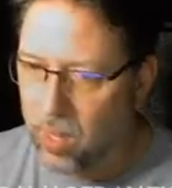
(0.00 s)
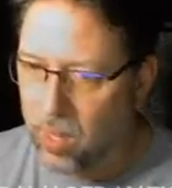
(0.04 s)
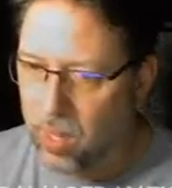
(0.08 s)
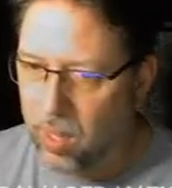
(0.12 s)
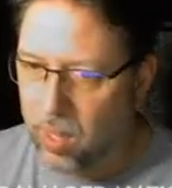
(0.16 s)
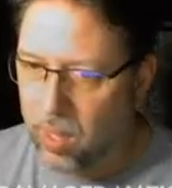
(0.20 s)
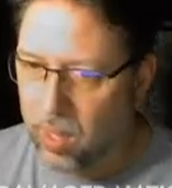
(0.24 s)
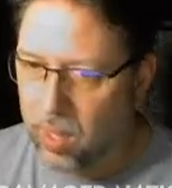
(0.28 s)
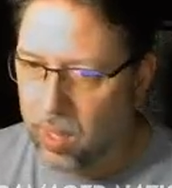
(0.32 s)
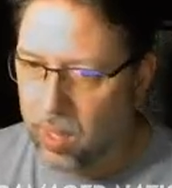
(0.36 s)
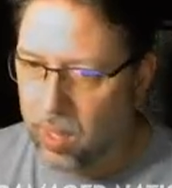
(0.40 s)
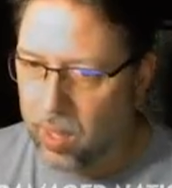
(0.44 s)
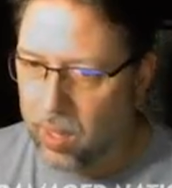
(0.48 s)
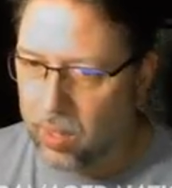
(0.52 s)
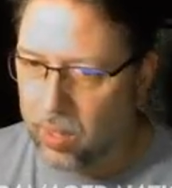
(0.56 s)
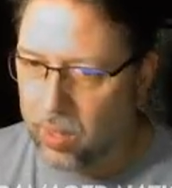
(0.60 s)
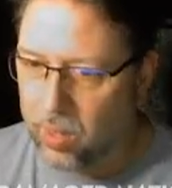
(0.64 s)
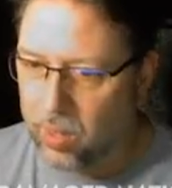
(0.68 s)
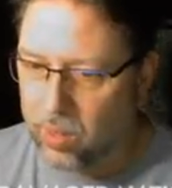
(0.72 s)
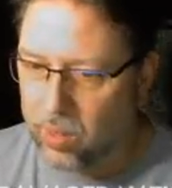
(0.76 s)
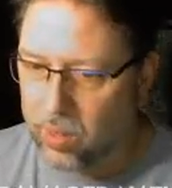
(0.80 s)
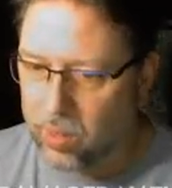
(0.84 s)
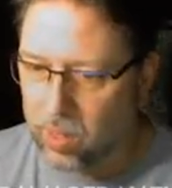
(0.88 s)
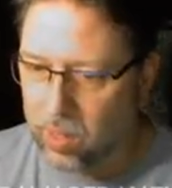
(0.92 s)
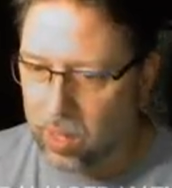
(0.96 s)
I knew that was going
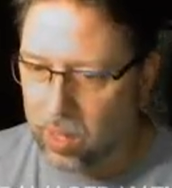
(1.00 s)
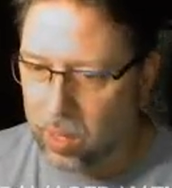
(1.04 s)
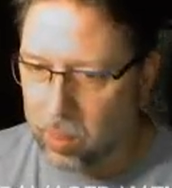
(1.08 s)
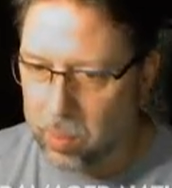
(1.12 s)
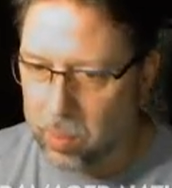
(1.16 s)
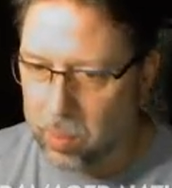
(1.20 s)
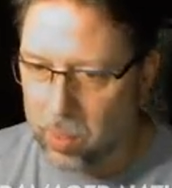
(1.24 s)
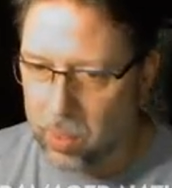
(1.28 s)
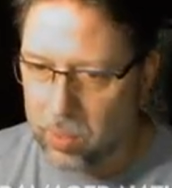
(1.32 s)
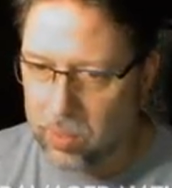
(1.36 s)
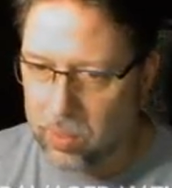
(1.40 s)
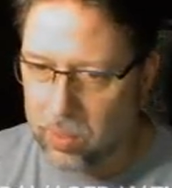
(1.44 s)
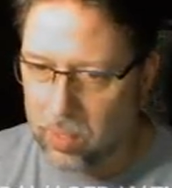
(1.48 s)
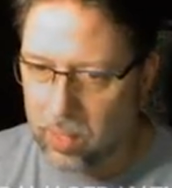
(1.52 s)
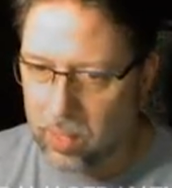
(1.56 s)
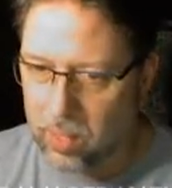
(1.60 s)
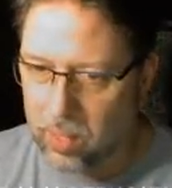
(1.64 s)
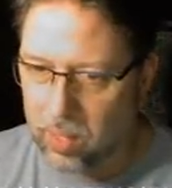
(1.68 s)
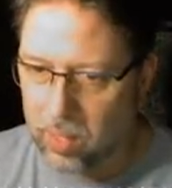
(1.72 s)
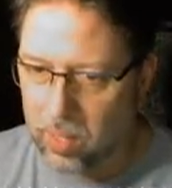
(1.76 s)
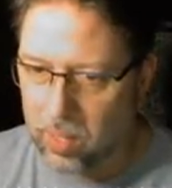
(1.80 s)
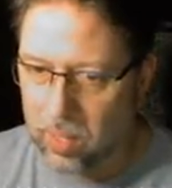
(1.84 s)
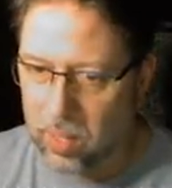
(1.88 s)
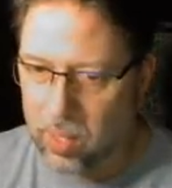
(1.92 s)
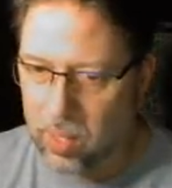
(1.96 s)
to happen. I was like,
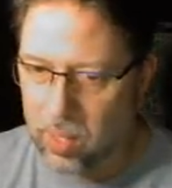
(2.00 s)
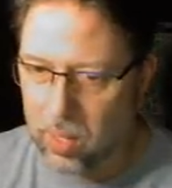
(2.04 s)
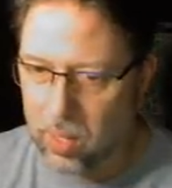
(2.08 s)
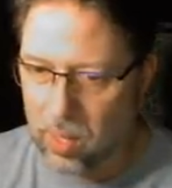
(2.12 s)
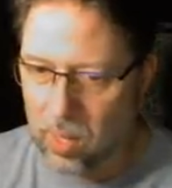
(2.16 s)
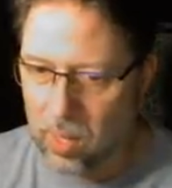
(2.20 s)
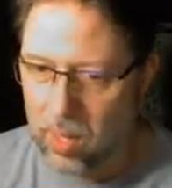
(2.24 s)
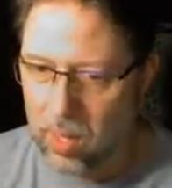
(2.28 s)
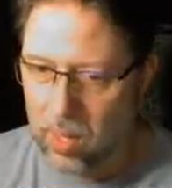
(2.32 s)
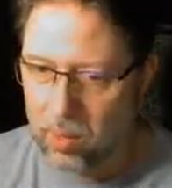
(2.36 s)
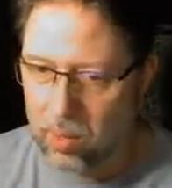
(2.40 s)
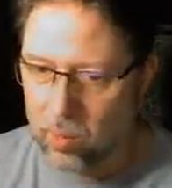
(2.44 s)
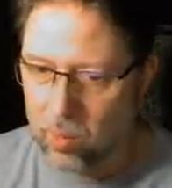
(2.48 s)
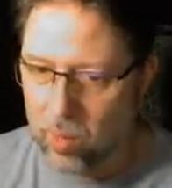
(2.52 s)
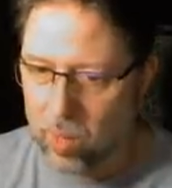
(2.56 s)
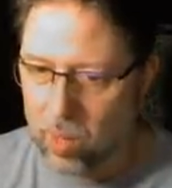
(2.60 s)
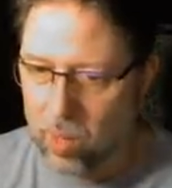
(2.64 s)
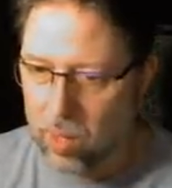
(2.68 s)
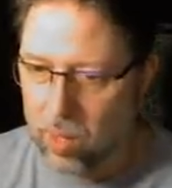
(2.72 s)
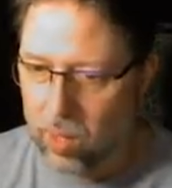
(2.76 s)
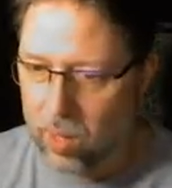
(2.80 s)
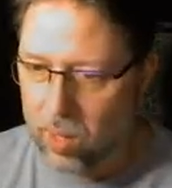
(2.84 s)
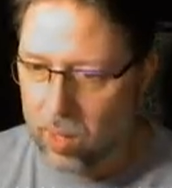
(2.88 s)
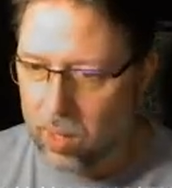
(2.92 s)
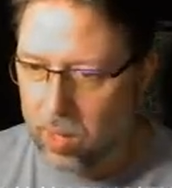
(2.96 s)
right on the
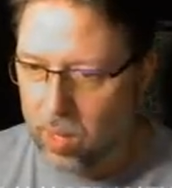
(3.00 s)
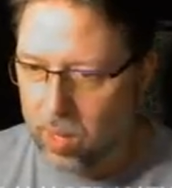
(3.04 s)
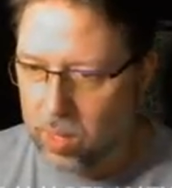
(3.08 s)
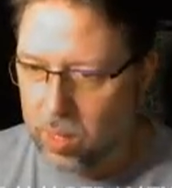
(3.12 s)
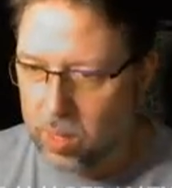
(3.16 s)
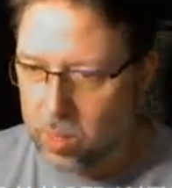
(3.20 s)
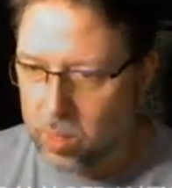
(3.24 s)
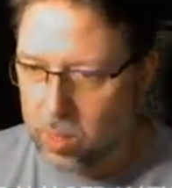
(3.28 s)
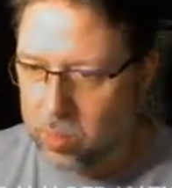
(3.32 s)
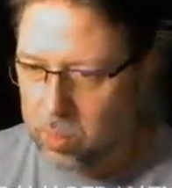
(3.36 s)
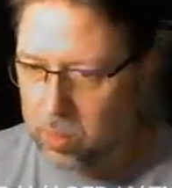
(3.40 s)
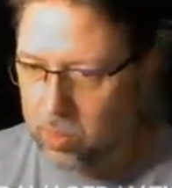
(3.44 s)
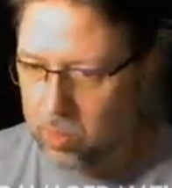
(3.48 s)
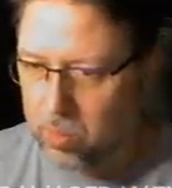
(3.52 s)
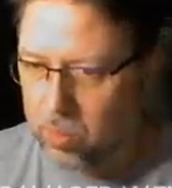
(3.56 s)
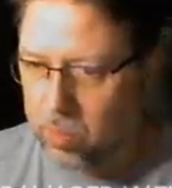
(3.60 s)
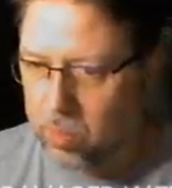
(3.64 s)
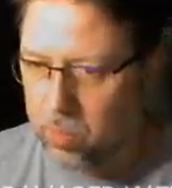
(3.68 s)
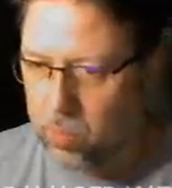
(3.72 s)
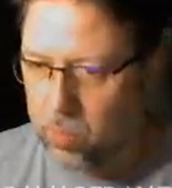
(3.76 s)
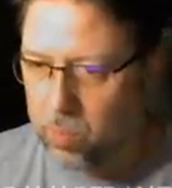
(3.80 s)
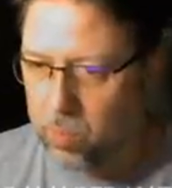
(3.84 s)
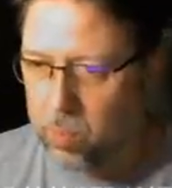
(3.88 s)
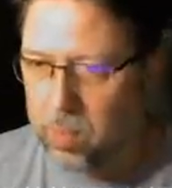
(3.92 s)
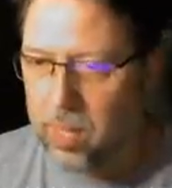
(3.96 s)
cusp of
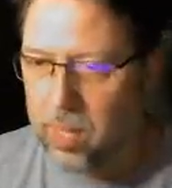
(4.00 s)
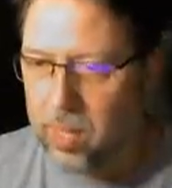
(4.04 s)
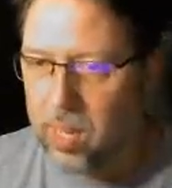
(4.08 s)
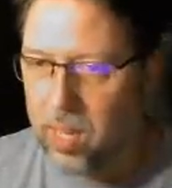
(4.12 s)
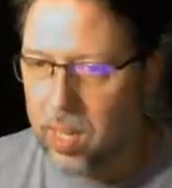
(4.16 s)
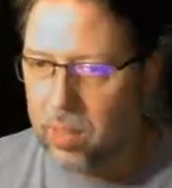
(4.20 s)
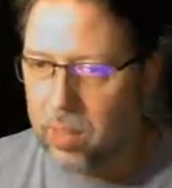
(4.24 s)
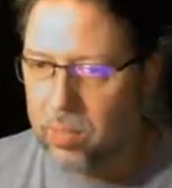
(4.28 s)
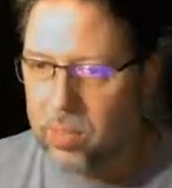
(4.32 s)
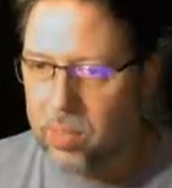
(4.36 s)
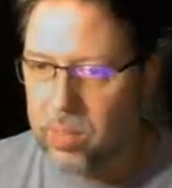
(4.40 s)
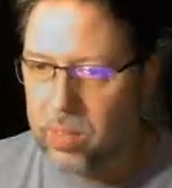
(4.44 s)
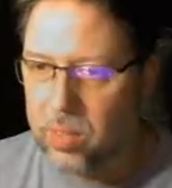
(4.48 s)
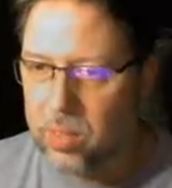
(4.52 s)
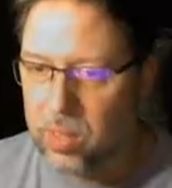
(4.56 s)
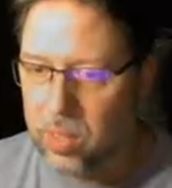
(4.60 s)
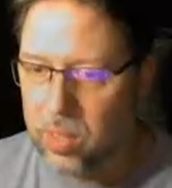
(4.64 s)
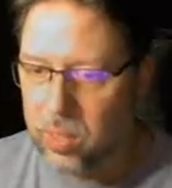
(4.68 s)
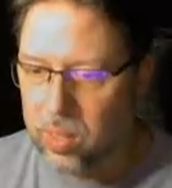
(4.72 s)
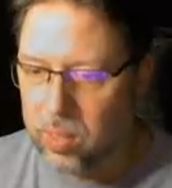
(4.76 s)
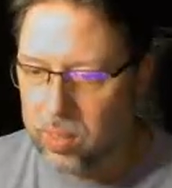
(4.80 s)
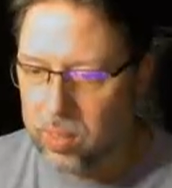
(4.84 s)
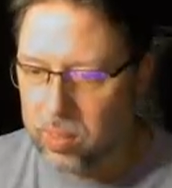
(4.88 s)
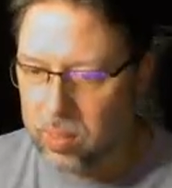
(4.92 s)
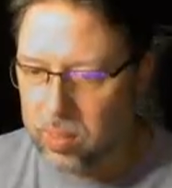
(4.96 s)
being out of endurance,
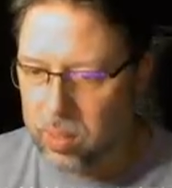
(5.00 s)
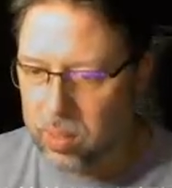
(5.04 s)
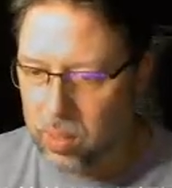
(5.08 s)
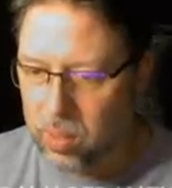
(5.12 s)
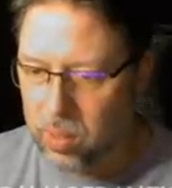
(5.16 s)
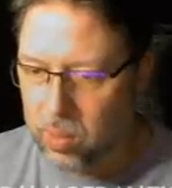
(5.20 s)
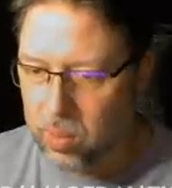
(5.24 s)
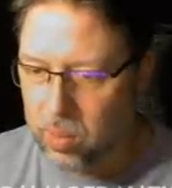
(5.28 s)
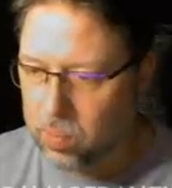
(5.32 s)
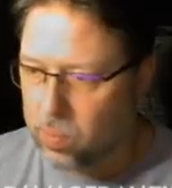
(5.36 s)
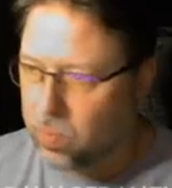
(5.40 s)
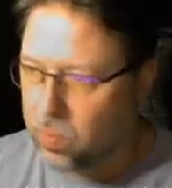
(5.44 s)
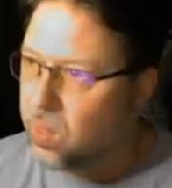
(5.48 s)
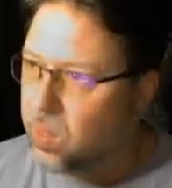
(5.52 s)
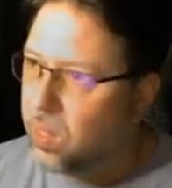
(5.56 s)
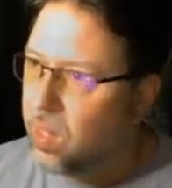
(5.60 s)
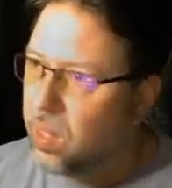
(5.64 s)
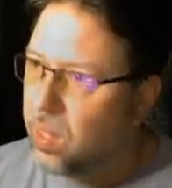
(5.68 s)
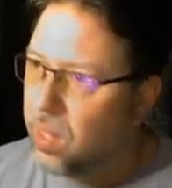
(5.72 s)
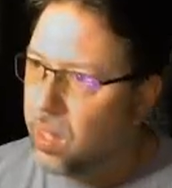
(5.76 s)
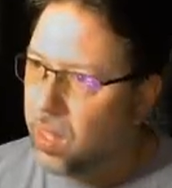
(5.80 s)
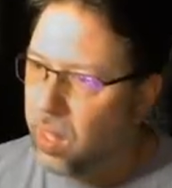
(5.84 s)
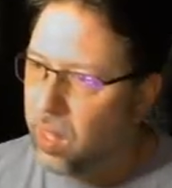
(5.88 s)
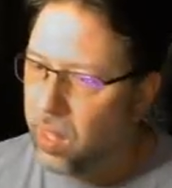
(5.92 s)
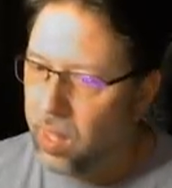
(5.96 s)
so
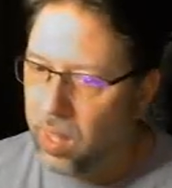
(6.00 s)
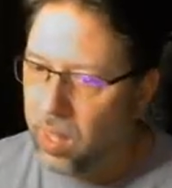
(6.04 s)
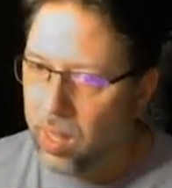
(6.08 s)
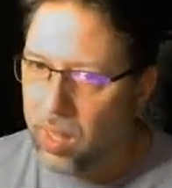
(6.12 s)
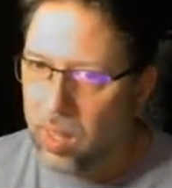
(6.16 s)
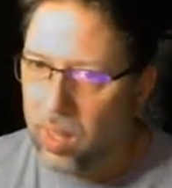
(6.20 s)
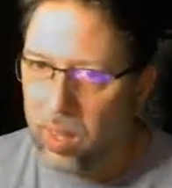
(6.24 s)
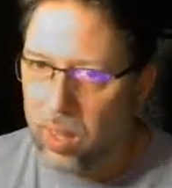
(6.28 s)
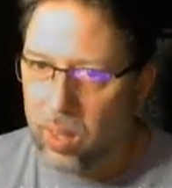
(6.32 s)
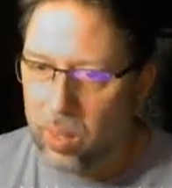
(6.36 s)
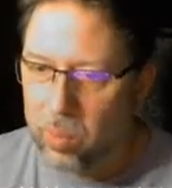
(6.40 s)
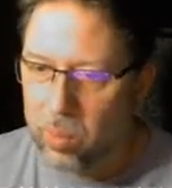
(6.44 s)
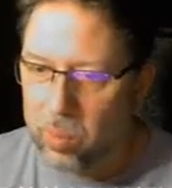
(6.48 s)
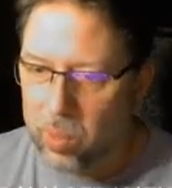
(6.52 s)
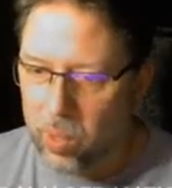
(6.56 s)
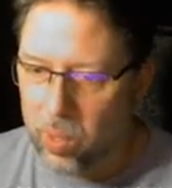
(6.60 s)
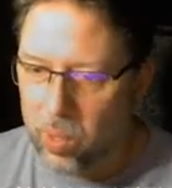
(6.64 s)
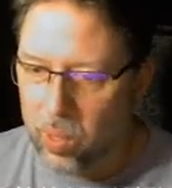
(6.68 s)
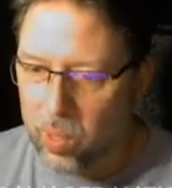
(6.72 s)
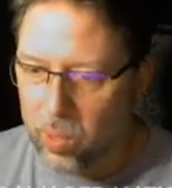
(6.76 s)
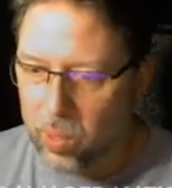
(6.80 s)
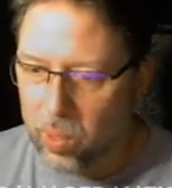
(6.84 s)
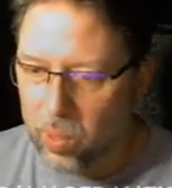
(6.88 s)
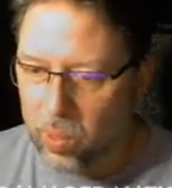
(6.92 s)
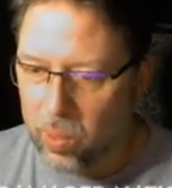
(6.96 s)
let me go ahead and
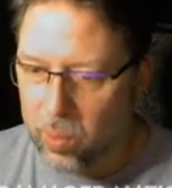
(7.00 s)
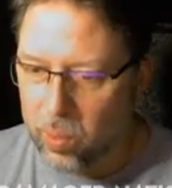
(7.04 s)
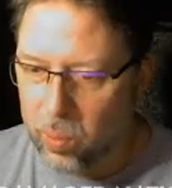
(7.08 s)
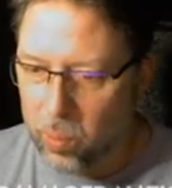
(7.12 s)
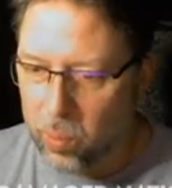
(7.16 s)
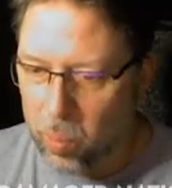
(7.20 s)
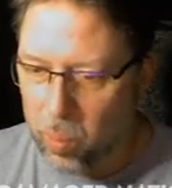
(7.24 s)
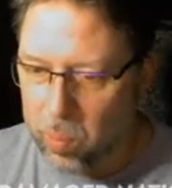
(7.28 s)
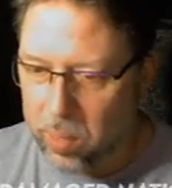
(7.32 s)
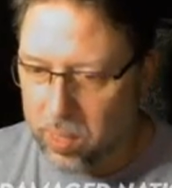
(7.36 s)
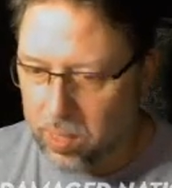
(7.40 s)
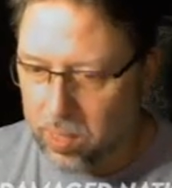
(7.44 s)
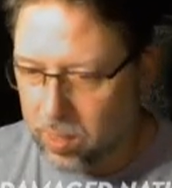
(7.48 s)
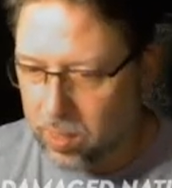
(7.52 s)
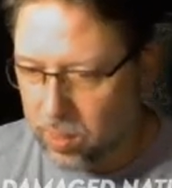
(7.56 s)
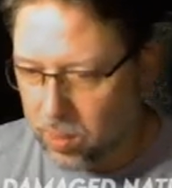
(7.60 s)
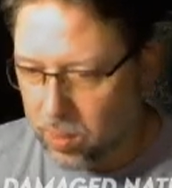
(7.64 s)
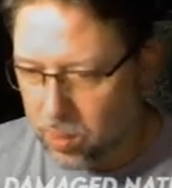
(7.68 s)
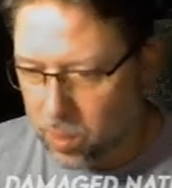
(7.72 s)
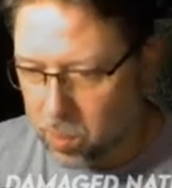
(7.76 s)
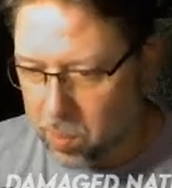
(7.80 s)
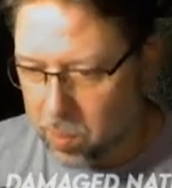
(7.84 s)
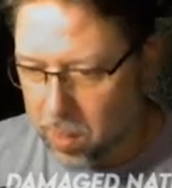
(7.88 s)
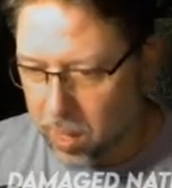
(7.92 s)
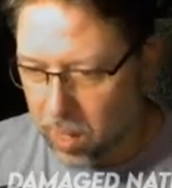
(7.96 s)
throw my shields
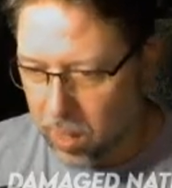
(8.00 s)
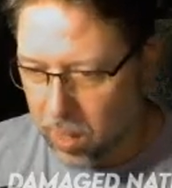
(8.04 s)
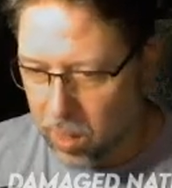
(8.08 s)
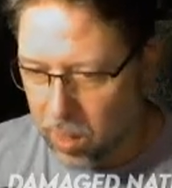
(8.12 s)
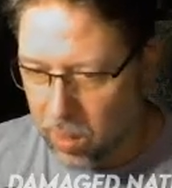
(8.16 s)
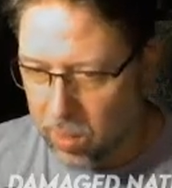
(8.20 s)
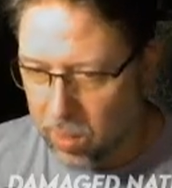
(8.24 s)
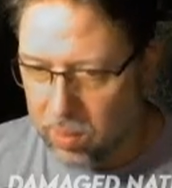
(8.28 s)
back on.